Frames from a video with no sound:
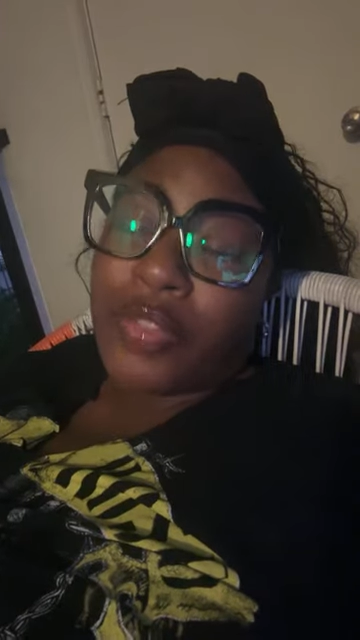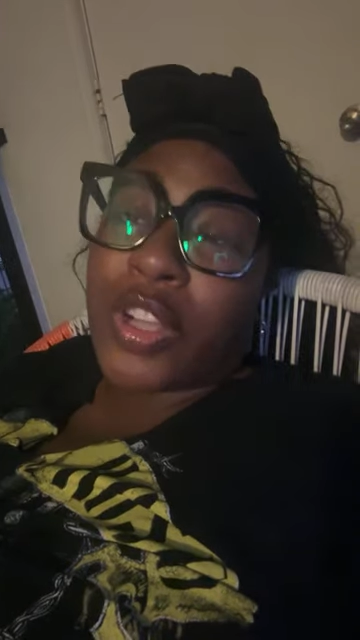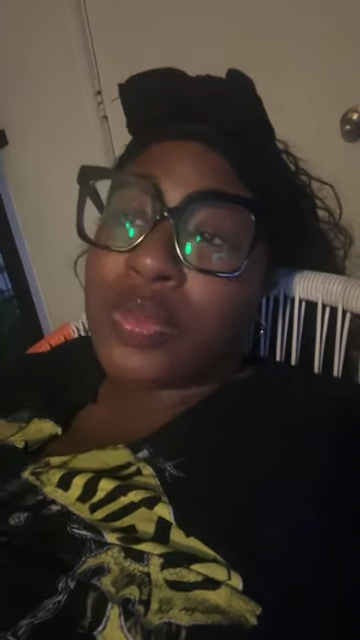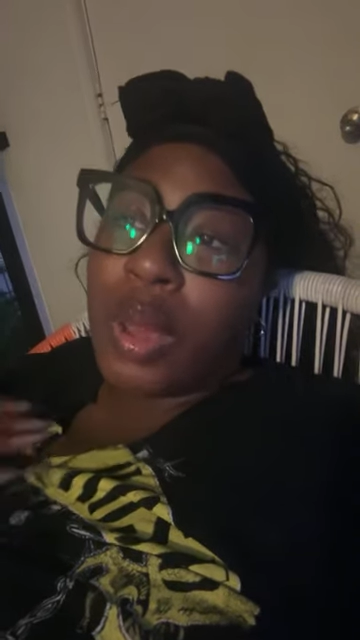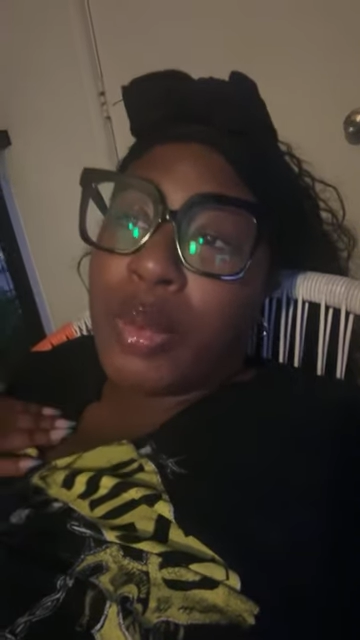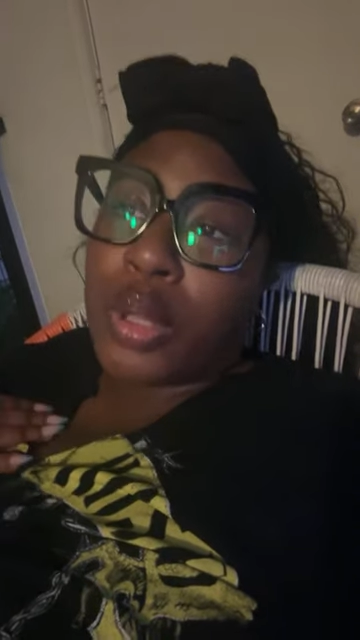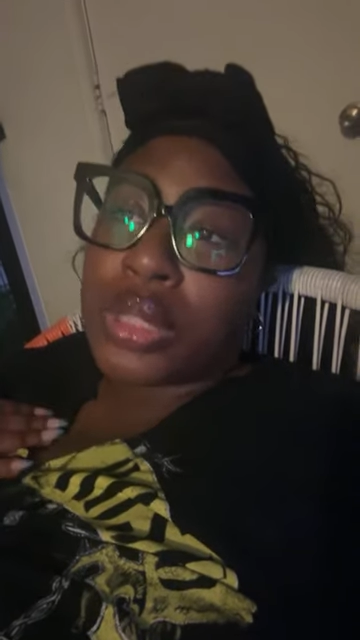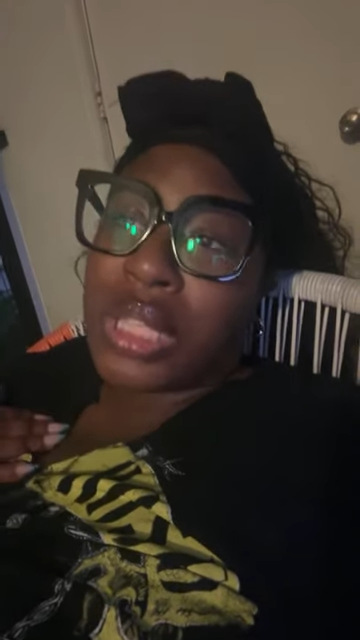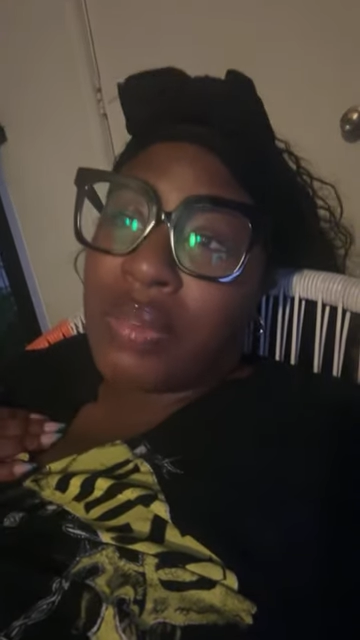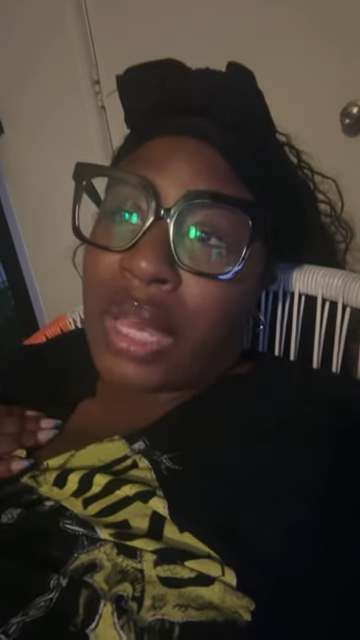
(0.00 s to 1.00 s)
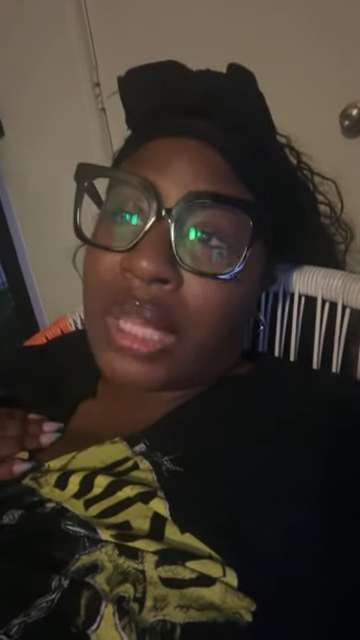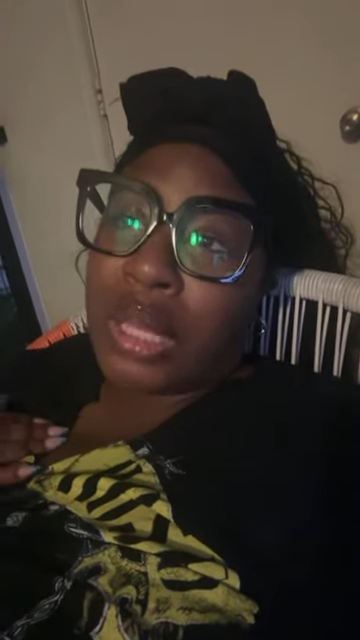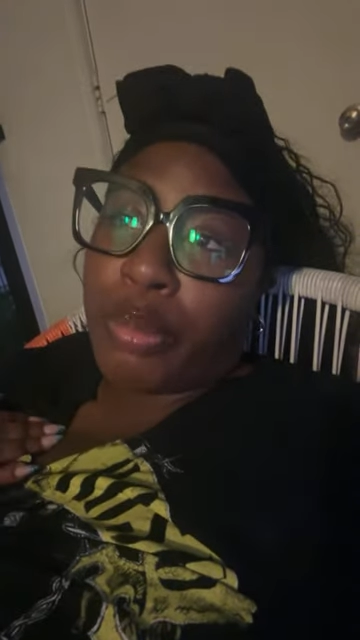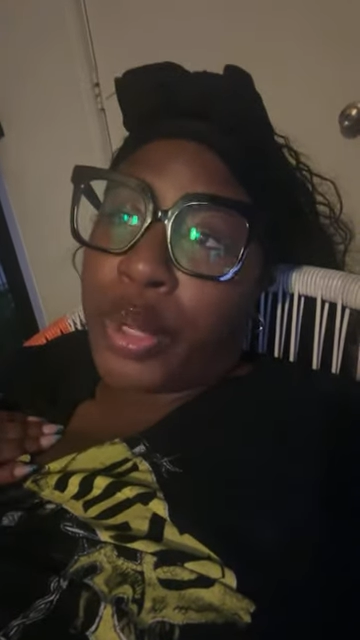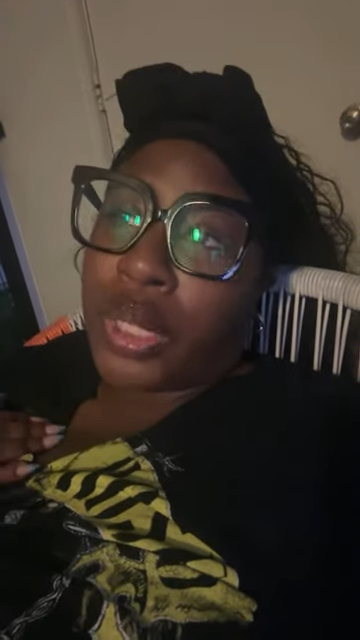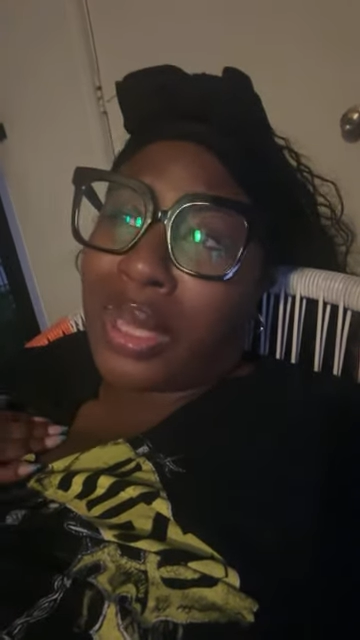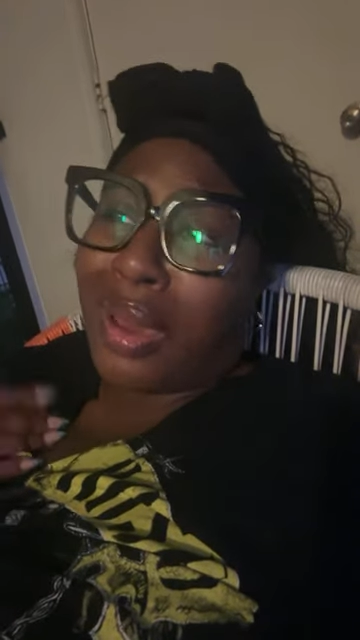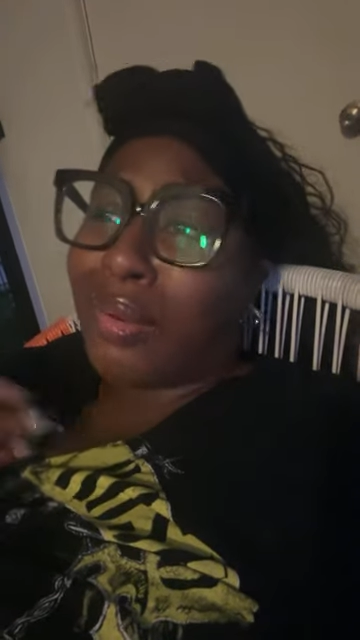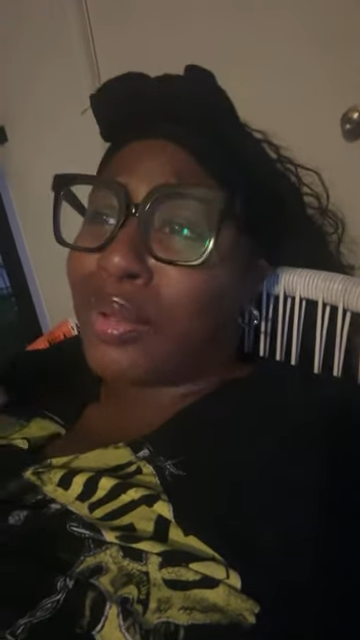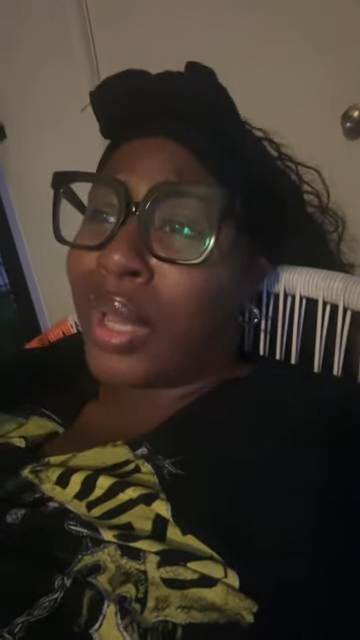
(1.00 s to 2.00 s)
First of all, I'm going to go see if I can get pregnant.
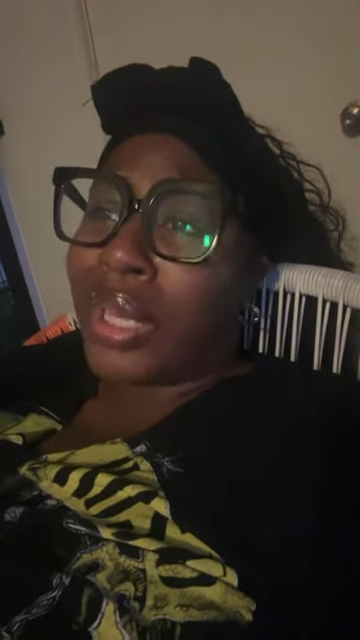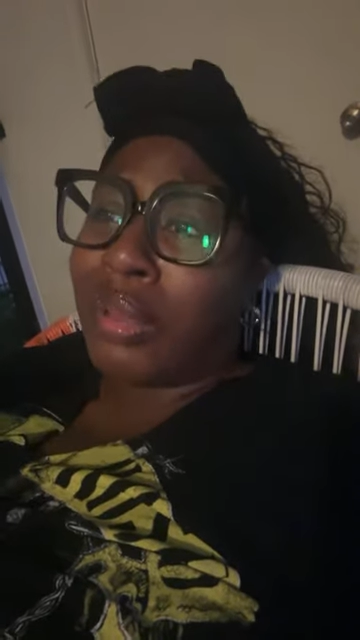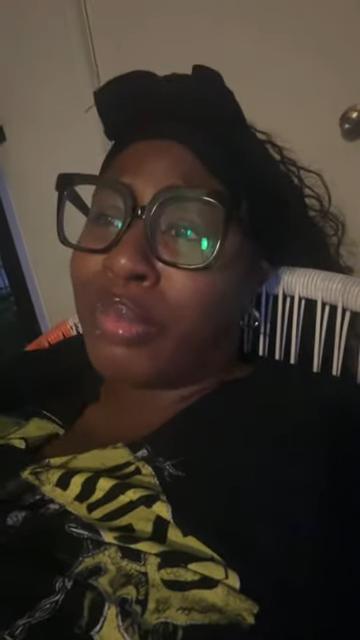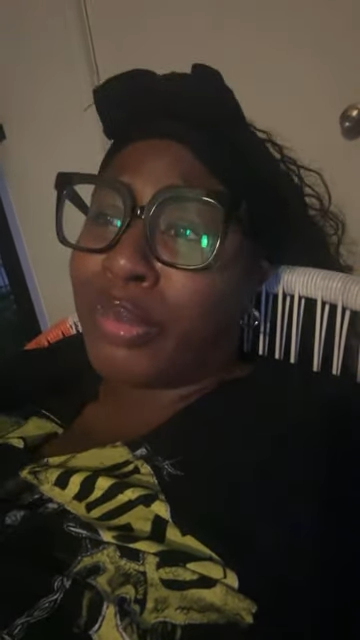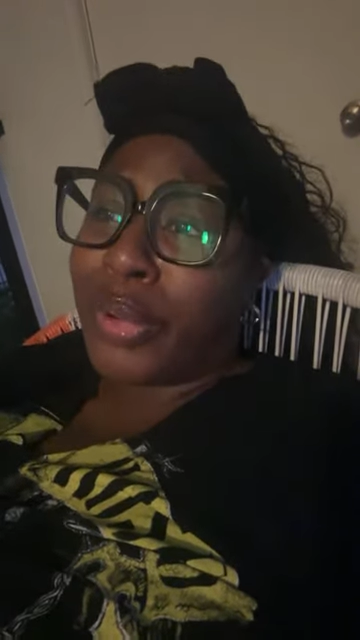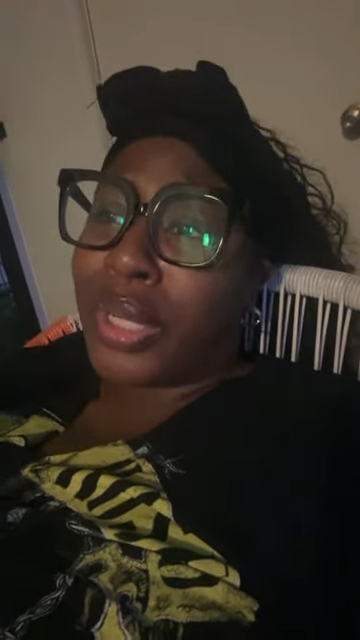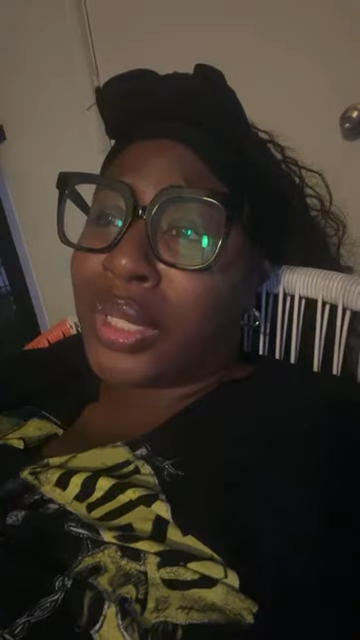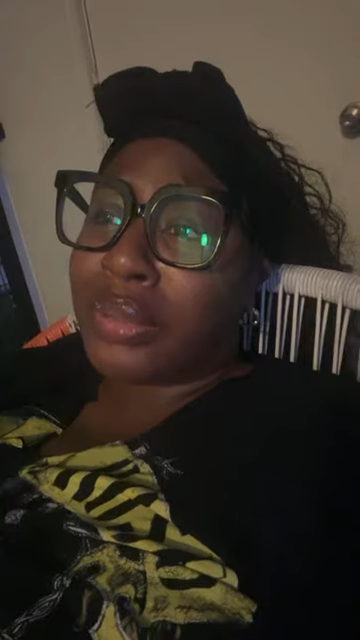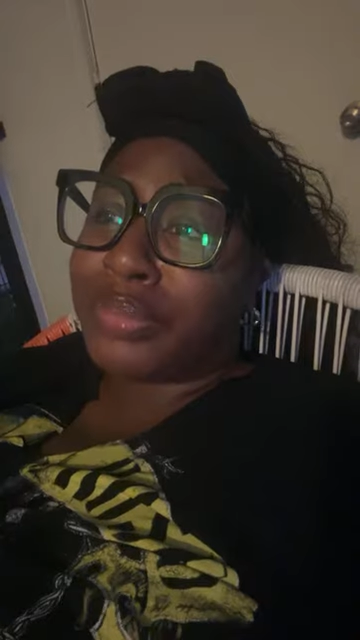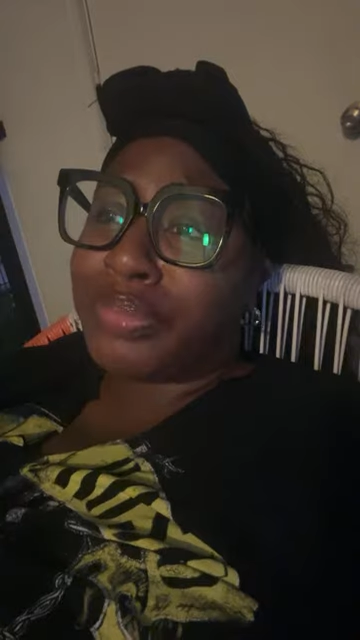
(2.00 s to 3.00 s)
I don't know. I ain't never been pregnant.